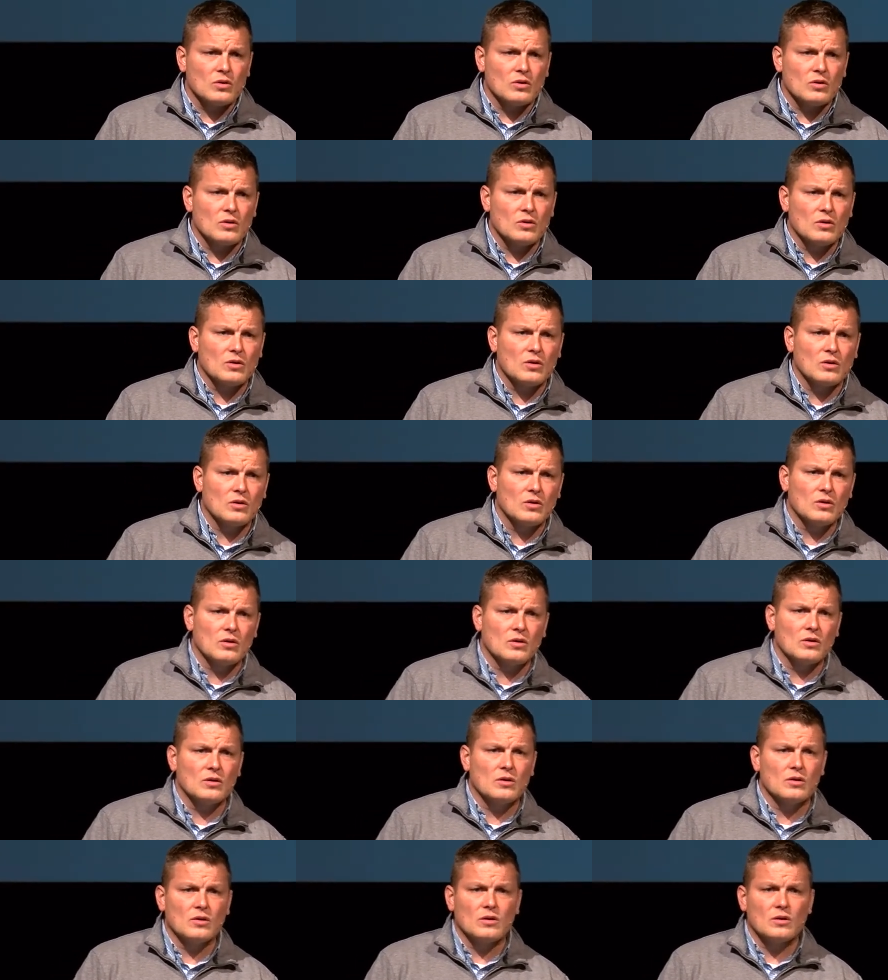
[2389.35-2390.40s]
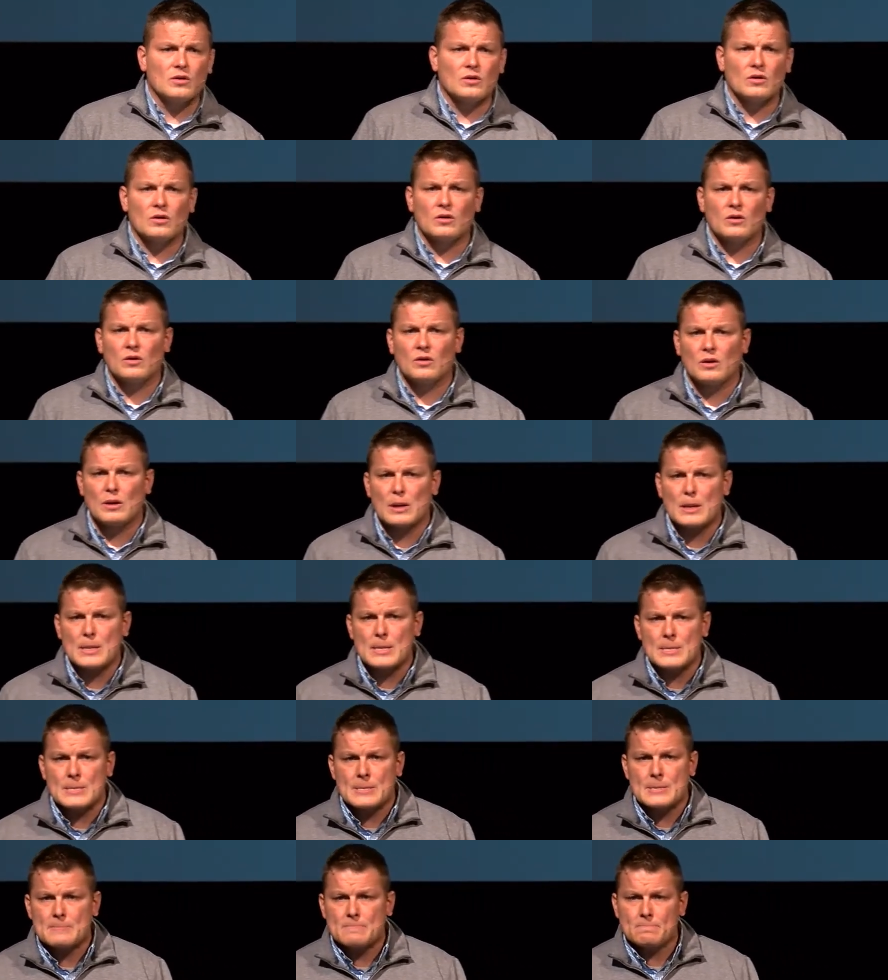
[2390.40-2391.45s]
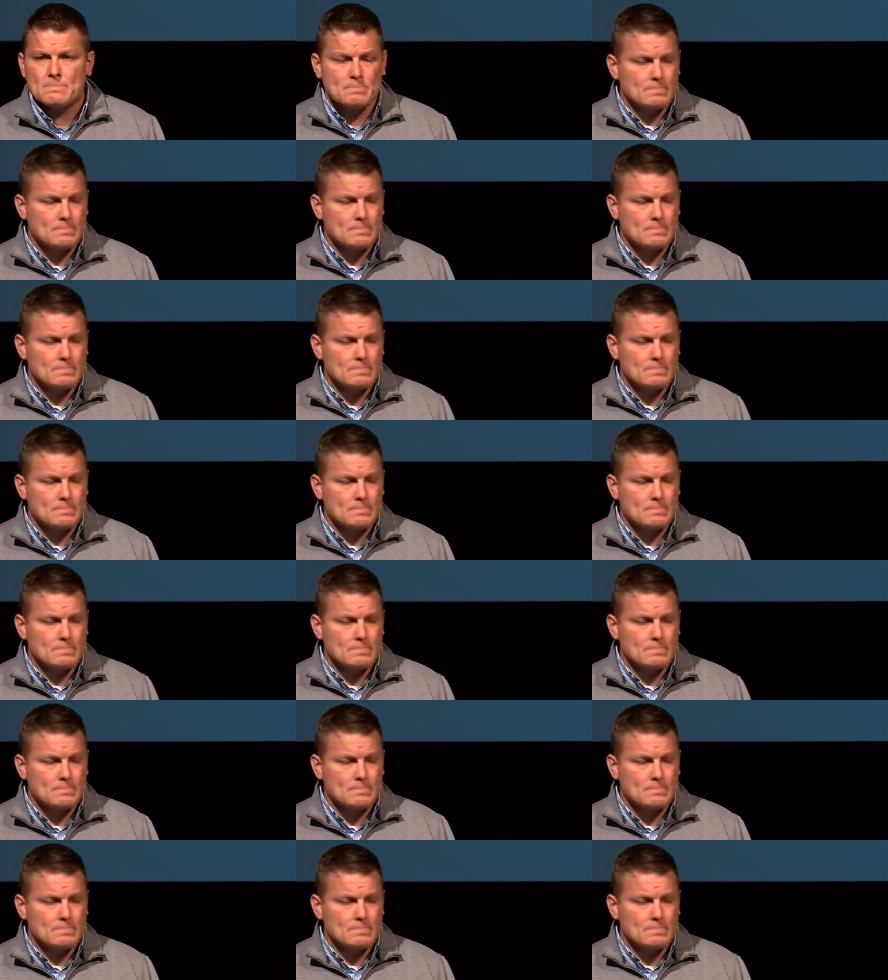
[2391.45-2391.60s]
No one is speaking in this clip.